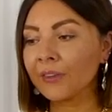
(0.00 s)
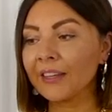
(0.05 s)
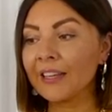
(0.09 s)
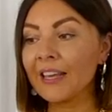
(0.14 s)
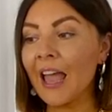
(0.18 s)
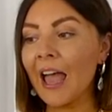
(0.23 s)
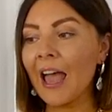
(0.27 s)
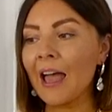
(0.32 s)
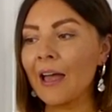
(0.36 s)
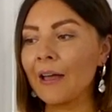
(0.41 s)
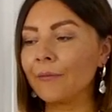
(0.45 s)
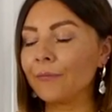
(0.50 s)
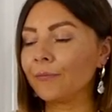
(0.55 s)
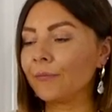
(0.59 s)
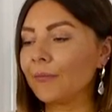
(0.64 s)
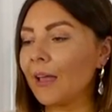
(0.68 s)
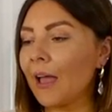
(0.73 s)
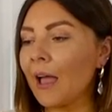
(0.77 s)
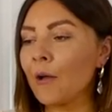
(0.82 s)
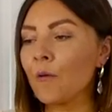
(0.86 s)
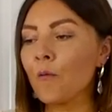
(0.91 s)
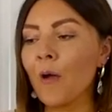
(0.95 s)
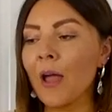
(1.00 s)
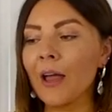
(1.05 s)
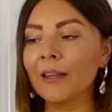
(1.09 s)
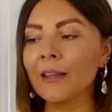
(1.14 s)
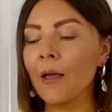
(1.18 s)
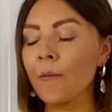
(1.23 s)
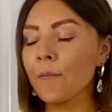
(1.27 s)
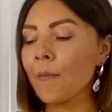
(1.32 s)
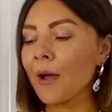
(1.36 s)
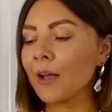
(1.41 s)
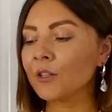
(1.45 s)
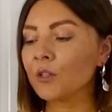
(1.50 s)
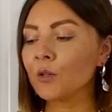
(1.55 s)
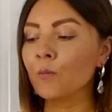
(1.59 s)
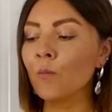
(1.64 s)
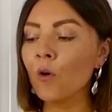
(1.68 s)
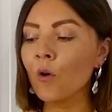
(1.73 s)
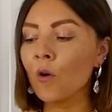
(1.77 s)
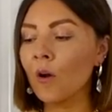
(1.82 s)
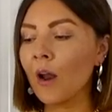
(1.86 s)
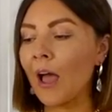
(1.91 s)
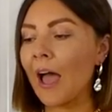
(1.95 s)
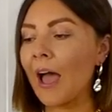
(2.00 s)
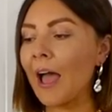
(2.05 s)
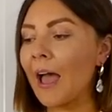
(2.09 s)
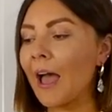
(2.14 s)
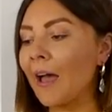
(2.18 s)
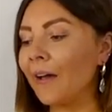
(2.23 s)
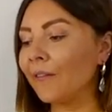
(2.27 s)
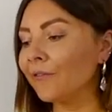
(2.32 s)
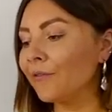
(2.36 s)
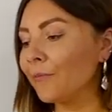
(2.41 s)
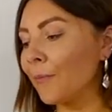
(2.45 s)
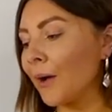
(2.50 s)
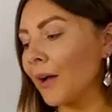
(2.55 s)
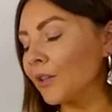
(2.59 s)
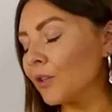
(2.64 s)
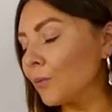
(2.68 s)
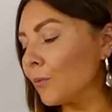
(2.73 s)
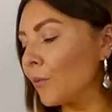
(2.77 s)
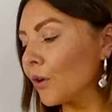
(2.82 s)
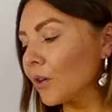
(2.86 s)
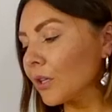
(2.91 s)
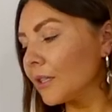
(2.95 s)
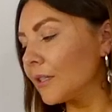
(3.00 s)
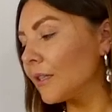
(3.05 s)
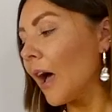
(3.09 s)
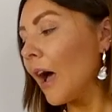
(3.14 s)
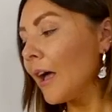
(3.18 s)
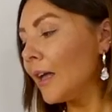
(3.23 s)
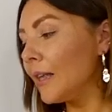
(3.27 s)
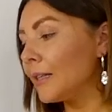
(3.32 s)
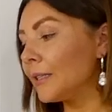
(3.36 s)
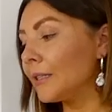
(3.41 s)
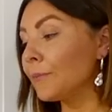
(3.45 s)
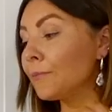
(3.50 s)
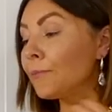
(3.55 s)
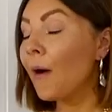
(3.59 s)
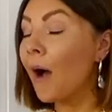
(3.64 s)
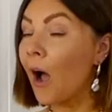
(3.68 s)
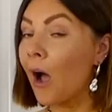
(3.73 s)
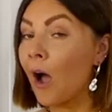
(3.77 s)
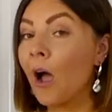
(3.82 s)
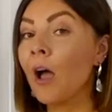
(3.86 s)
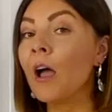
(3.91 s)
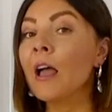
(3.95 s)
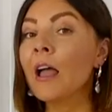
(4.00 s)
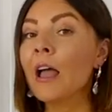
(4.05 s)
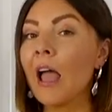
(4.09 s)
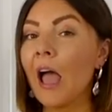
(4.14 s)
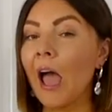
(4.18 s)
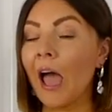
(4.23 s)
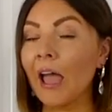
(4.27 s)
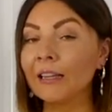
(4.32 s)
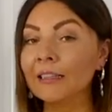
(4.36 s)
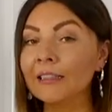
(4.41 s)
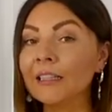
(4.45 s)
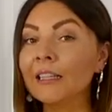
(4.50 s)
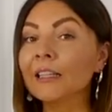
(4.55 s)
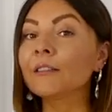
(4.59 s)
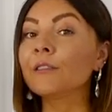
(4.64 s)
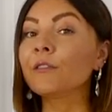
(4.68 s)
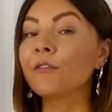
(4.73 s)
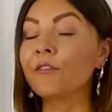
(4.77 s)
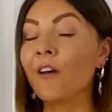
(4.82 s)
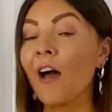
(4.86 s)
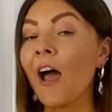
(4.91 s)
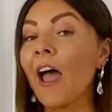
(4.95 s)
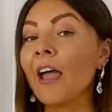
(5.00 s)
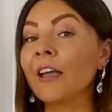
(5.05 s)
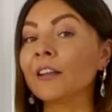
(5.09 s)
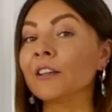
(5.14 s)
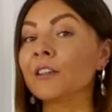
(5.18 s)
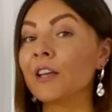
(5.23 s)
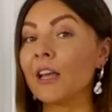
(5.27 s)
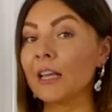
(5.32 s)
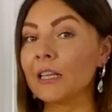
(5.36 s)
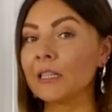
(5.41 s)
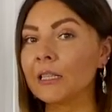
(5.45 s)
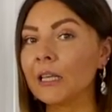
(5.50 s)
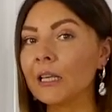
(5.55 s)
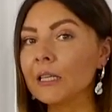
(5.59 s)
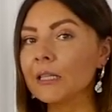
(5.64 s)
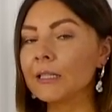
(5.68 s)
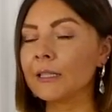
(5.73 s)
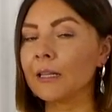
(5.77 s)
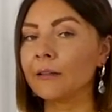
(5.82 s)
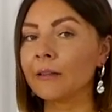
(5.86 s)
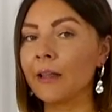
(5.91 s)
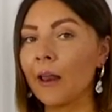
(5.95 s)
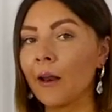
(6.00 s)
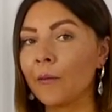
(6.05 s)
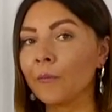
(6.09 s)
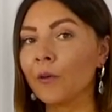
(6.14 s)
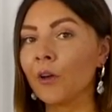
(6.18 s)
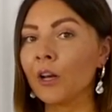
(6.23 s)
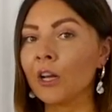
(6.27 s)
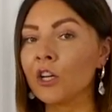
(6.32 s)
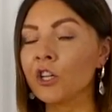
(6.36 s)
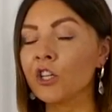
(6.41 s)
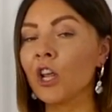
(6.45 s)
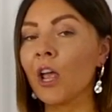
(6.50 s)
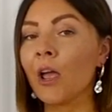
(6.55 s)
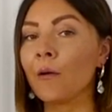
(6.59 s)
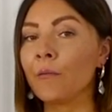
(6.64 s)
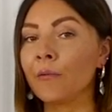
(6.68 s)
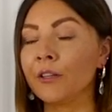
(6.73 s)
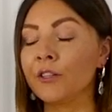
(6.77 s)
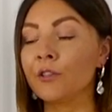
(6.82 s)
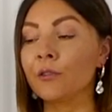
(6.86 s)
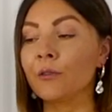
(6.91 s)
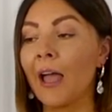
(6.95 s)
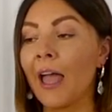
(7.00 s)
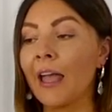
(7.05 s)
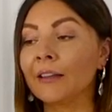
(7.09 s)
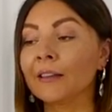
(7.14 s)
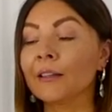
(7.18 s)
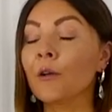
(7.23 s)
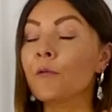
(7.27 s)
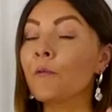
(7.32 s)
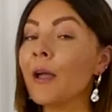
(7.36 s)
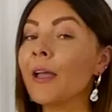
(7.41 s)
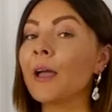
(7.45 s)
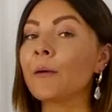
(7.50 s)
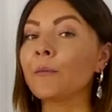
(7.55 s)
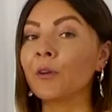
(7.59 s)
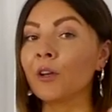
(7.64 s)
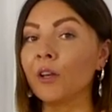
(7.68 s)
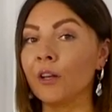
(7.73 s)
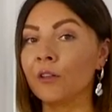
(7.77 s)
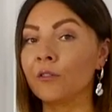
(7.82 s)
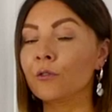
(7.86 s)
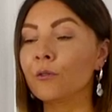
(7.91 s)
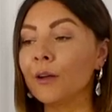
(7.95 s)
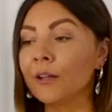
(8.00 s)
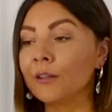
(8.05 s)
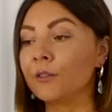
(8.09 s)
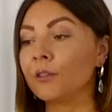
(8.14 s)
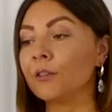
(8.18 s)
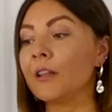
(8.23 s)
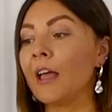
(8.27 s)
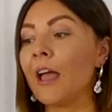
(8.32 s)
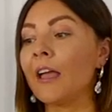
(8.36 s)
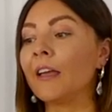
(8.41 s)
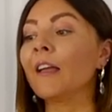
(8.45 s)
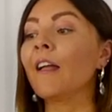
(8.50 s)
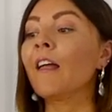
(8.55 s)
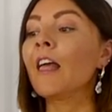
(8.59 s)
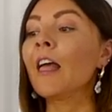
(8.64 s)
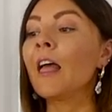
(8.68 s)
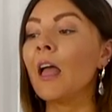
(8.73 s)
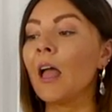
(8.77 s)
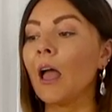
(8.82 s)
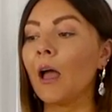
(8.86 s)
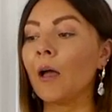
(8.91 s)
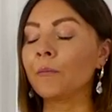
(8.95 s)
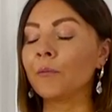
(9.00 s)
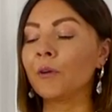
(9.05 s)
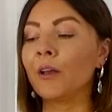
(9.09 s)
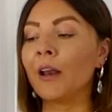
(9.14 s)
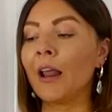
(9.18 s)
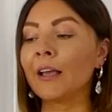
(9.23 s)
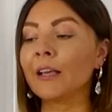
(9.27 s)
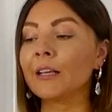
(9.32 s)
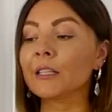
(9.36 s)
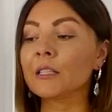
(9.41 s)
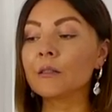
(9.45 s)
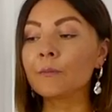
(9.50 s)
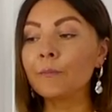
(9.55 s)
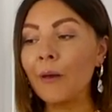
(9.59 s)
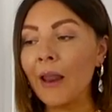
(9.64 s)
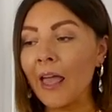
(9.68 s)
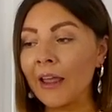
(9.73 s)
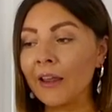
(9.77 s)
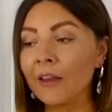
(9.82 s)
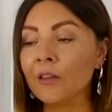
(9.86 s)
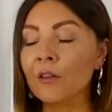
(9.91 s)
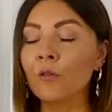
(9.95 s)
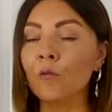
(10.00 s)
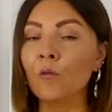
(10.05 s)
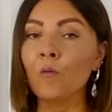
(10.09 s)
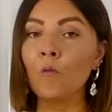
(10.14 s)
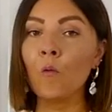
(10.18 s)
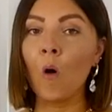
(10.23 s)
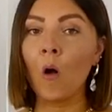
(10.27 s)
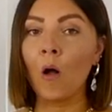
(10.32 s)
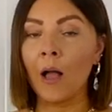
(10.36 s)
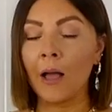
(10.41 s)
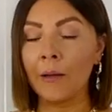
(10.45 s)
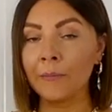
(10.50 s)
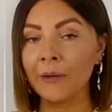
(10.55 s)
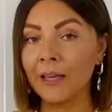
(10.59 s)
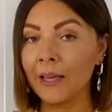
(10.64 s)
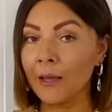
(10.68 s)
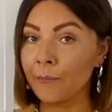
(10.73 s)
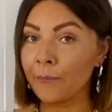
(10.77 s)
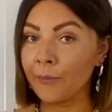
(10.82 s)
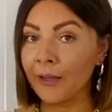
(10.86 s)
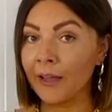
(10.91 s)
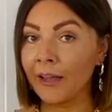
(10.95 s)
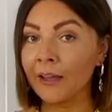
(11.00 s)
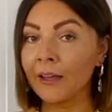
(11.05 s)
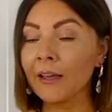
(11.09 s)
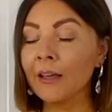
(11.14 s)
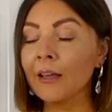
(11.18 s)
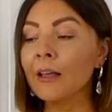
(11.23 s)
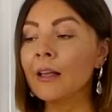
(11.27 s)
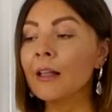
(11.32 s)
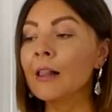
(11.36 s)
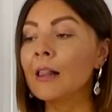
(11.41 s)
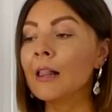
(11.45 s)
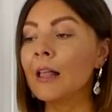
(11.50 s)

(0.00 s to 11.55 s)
yeah I wear them much more I have much more styles but I did find a system that I'm gonna share with you and the way I'm gonna do it today I'm gonna explain you what I'm keeping